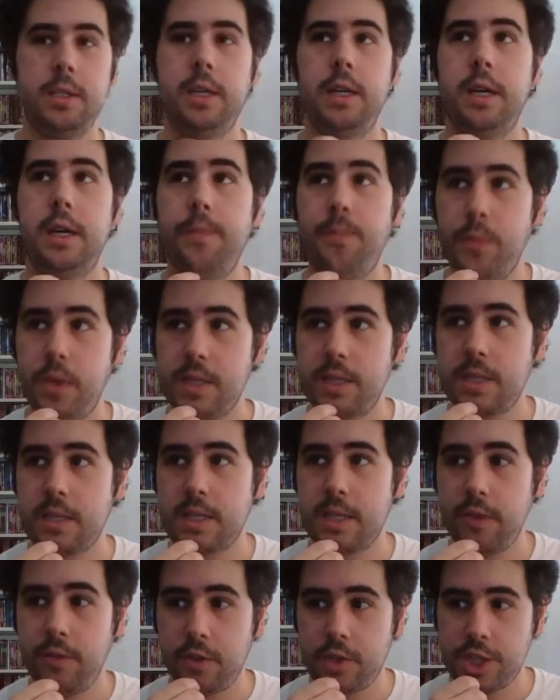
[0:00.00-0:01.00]
Um, this
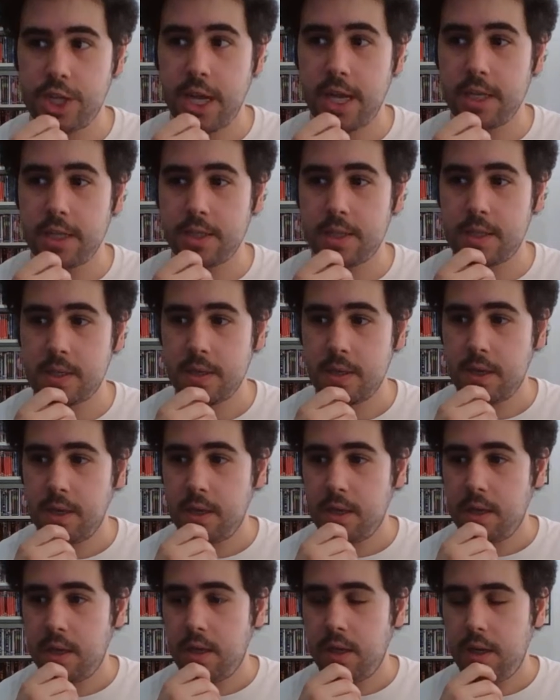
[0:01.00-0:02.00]
cel-shaded
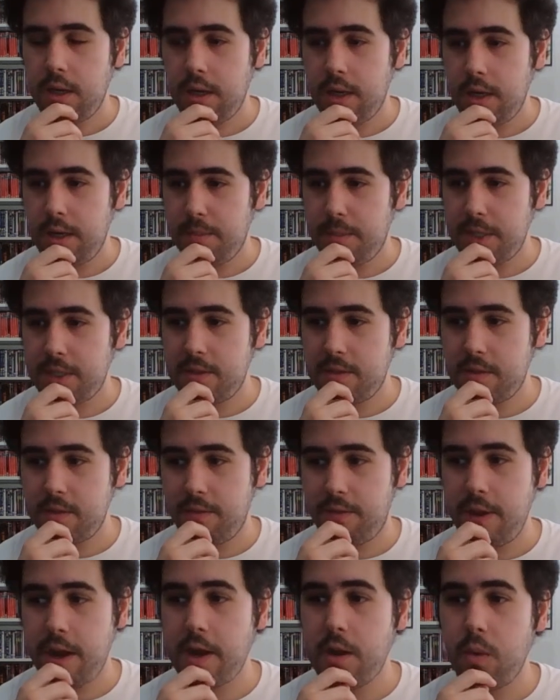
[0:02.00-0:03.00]
uh, but
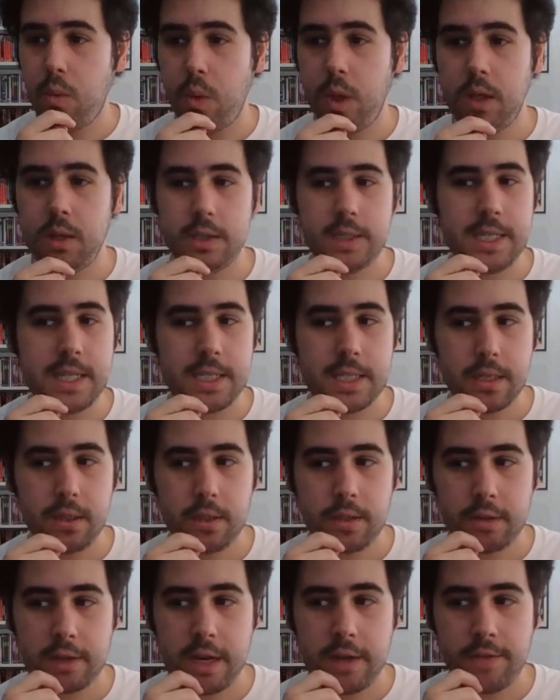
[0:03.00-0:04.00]
very well
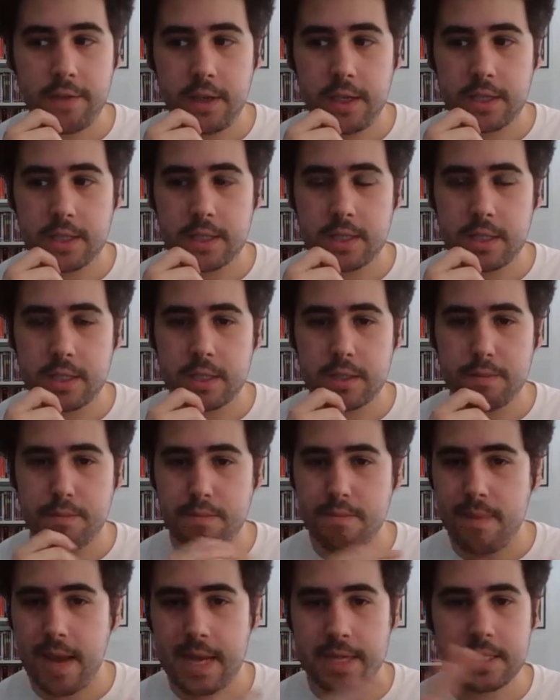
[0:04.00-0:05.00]
detailed graphics, this
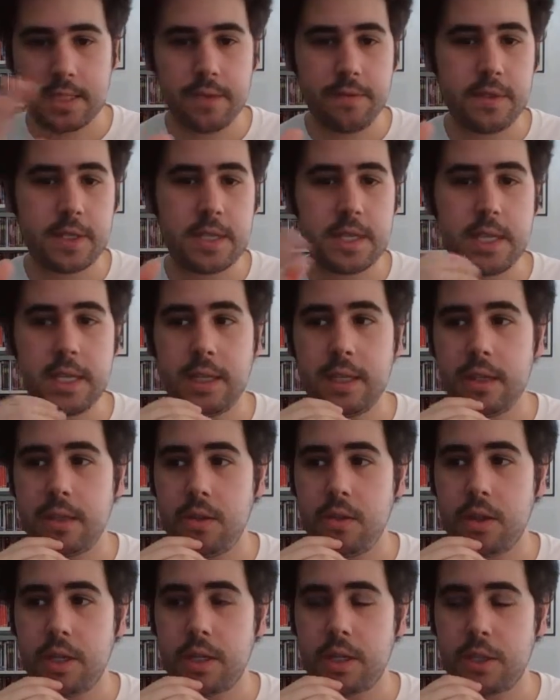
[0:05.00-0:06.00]
massive city that
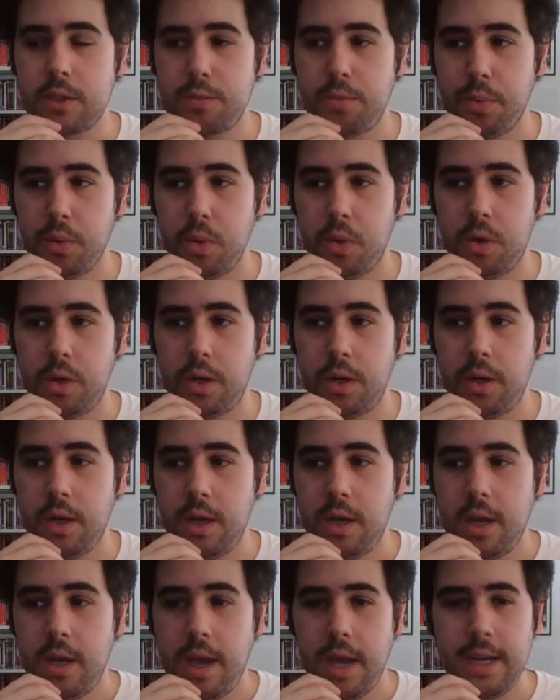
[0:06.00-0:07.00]
you can explore,
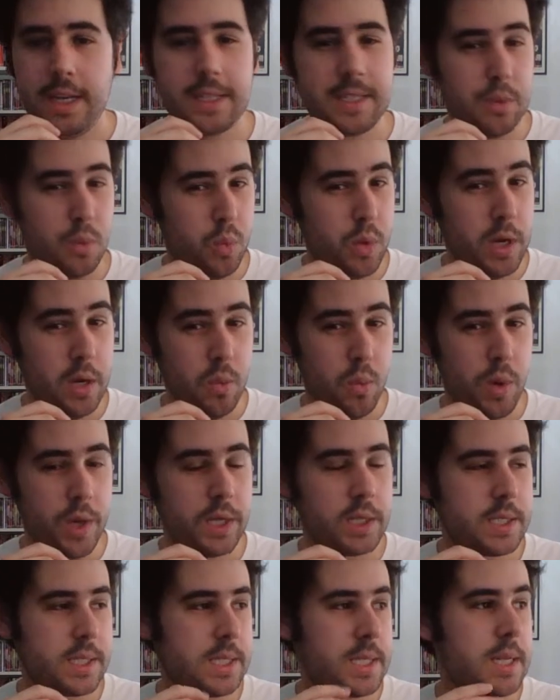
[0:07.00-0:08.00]
and it's a really
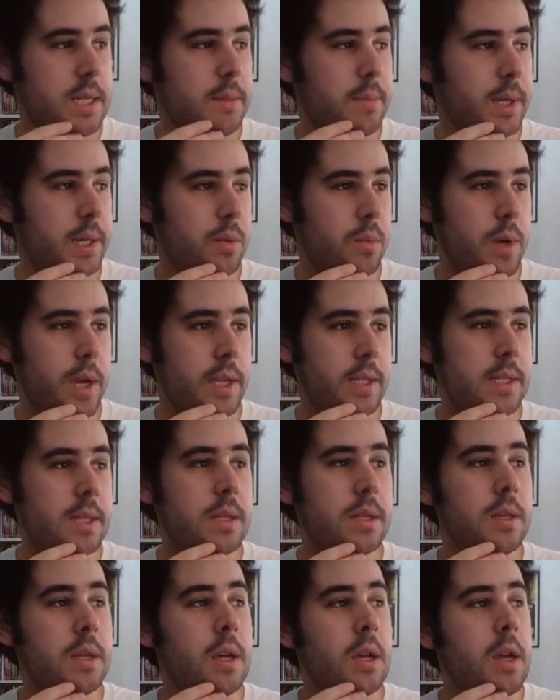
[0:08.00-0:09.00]
weird city by the way. It's
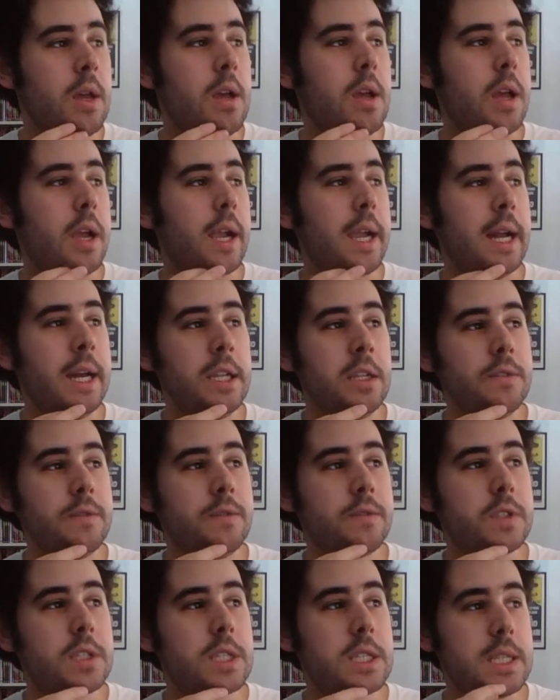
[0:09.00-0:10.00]
a kind of
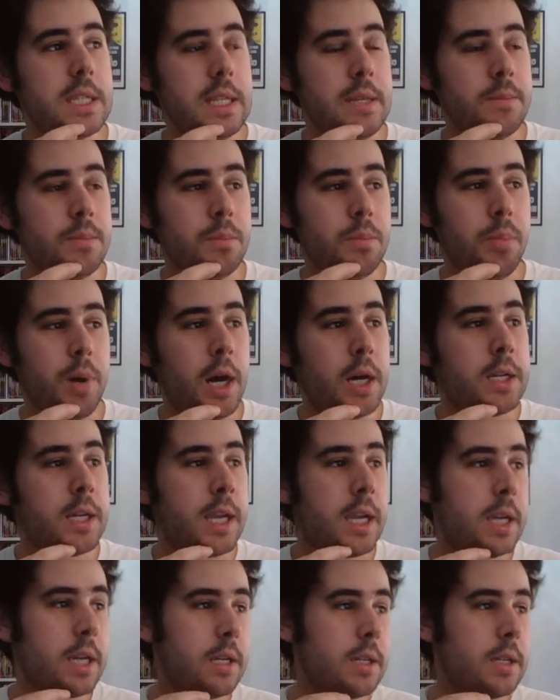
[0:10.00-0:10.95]
steampunk.